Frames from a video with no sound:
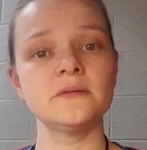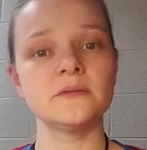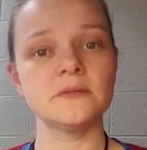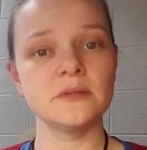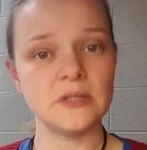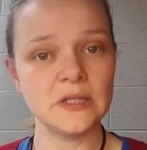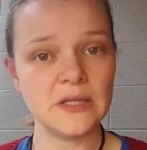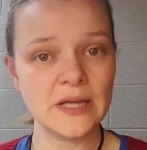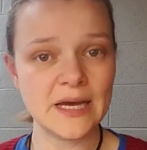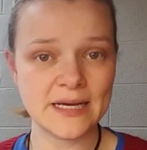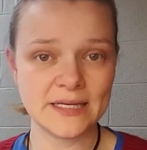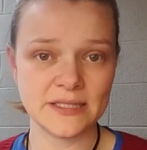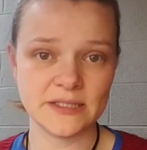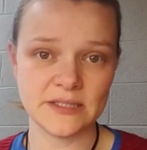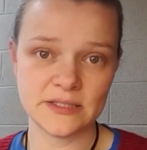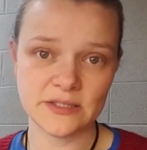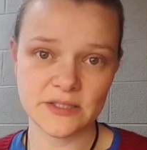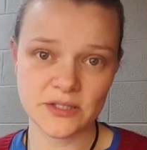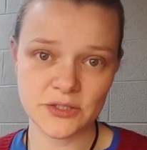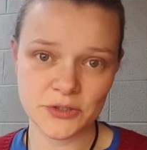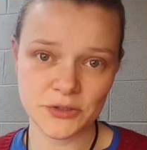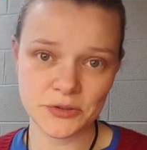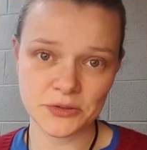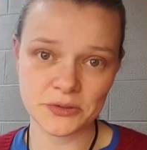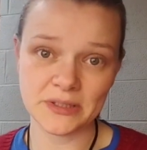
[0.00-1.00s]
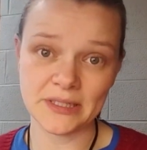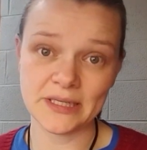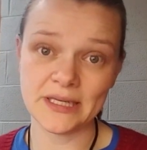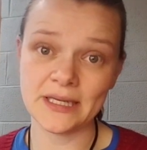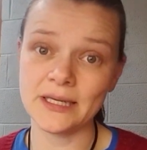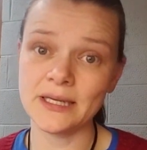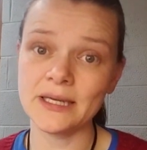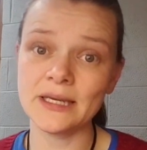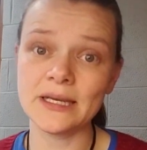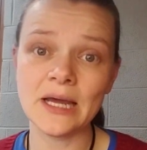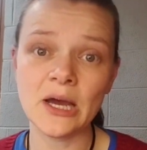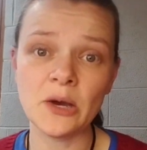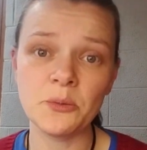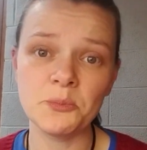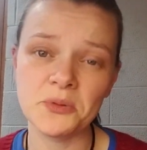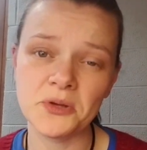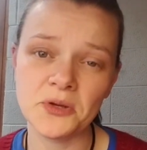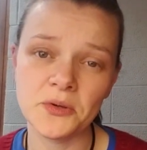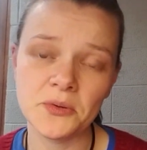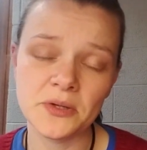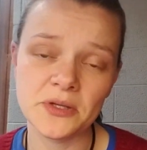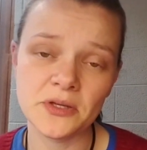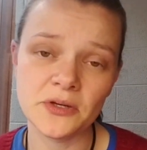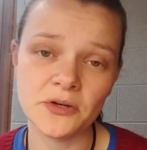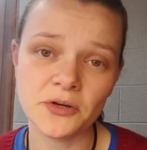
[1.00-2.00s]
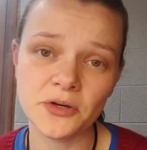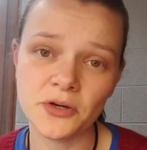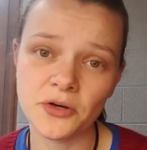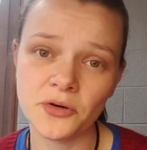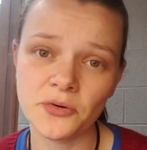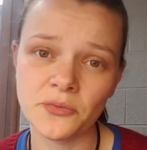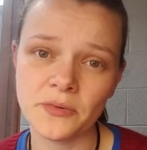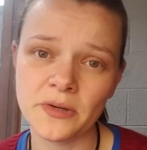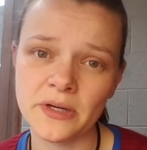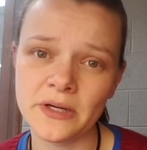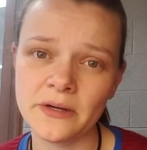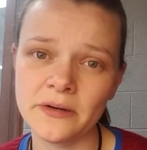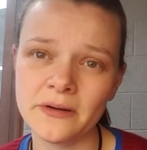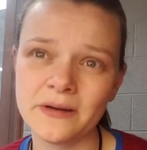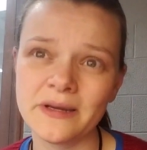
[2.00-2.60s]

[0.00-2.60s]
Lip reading: classes, certainly, and can help you in your career,